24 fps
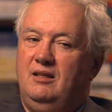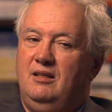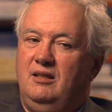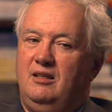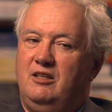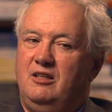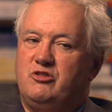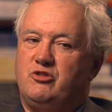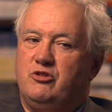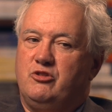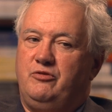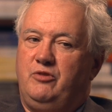
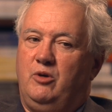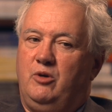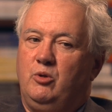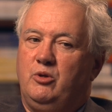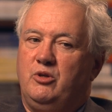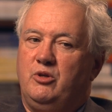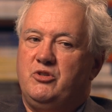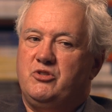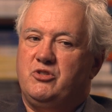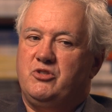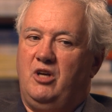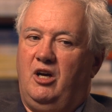is the
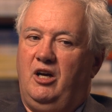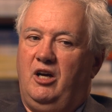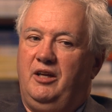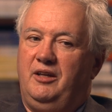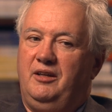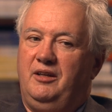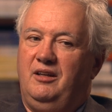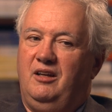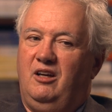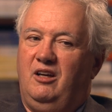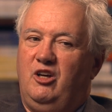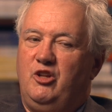focus
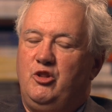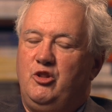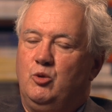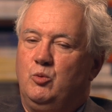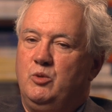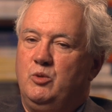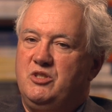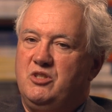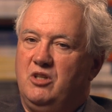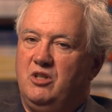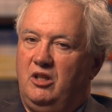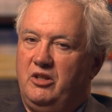on the
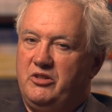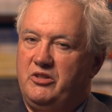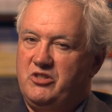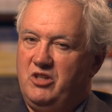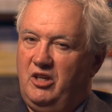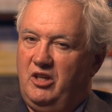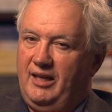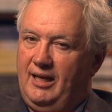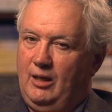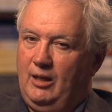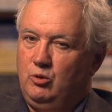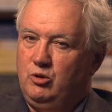results,
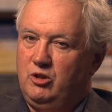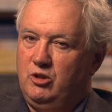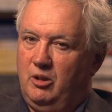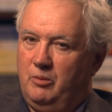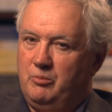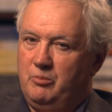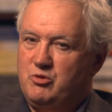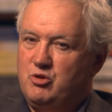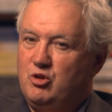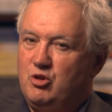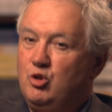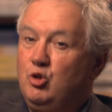on
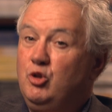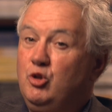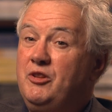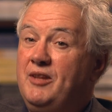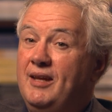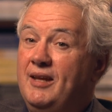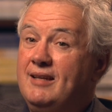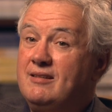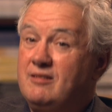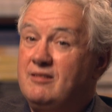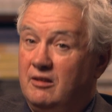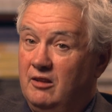outcomes, the good
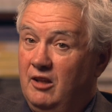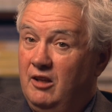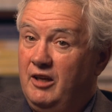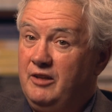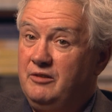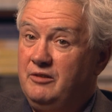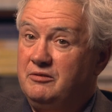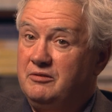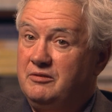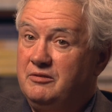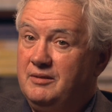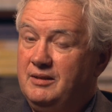things in
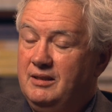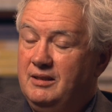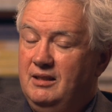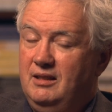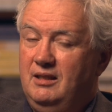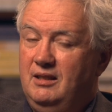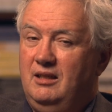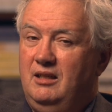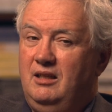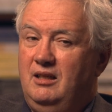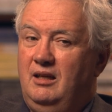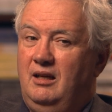life.
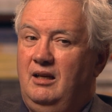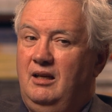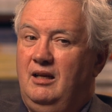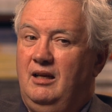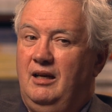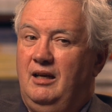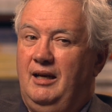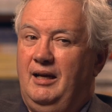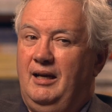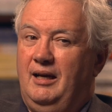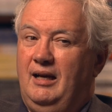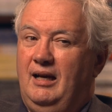
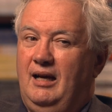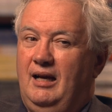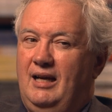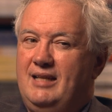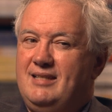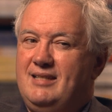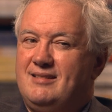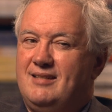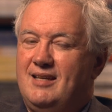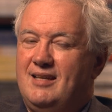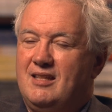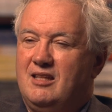
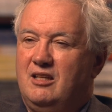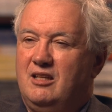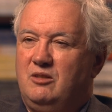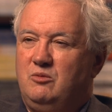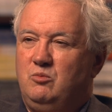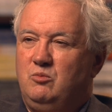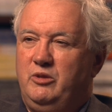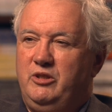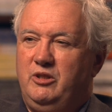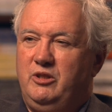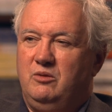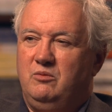I'd say
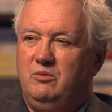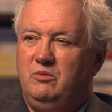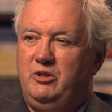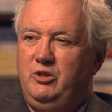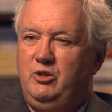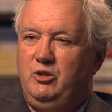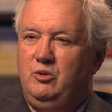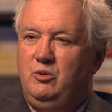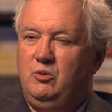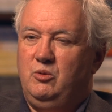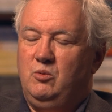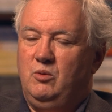that when
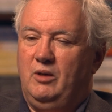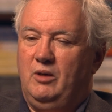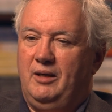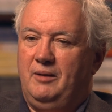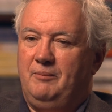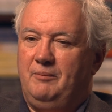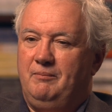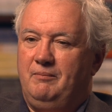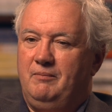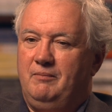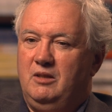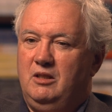
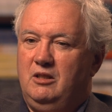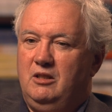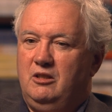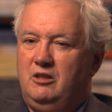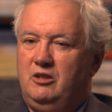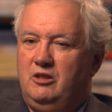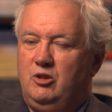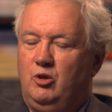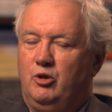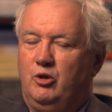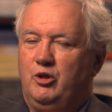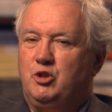you
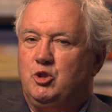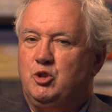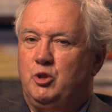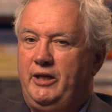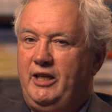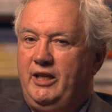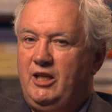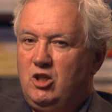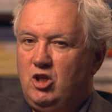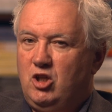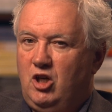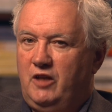go to
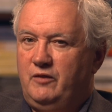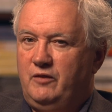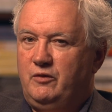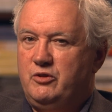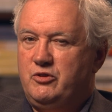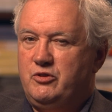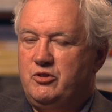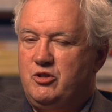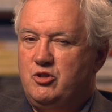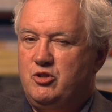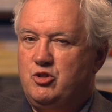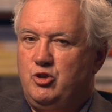training
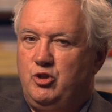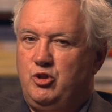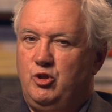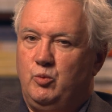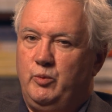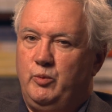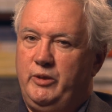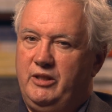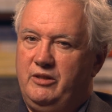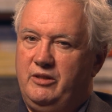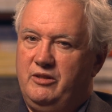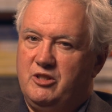conferences or you
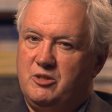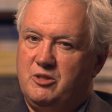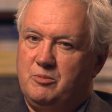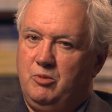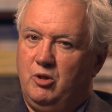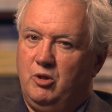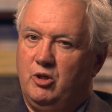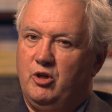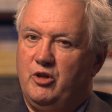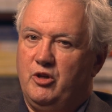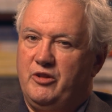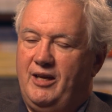read this
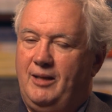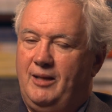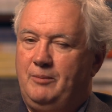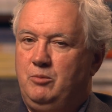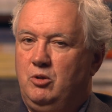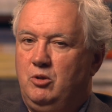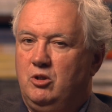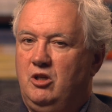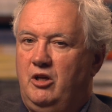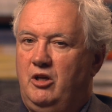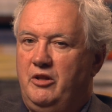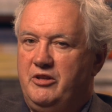book or that
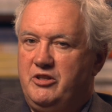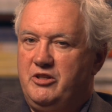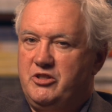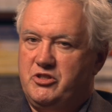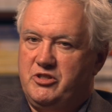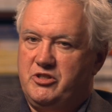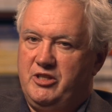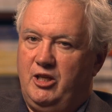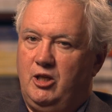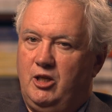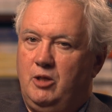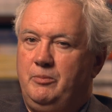book on this
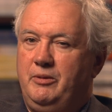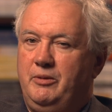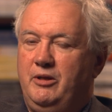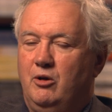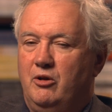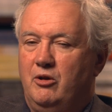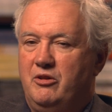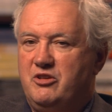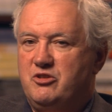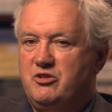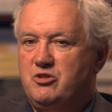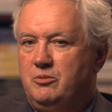therapy
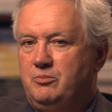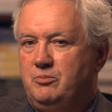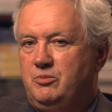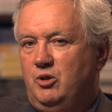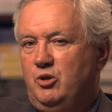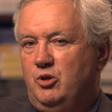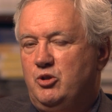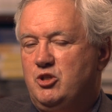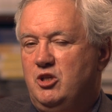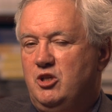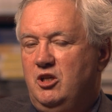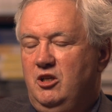or this
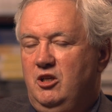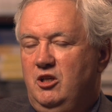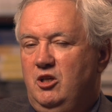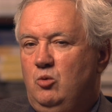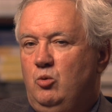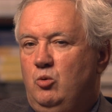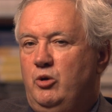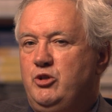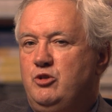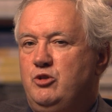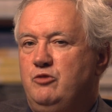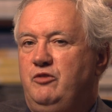approach,
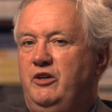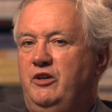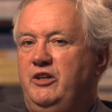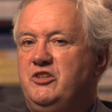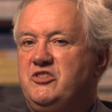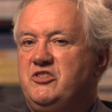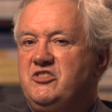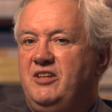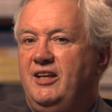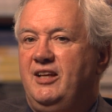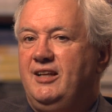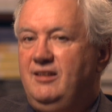what you find
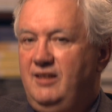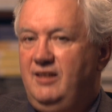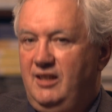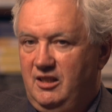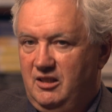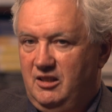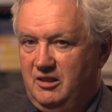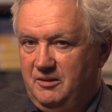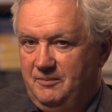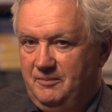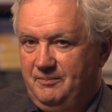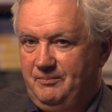is
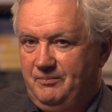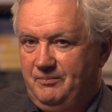technique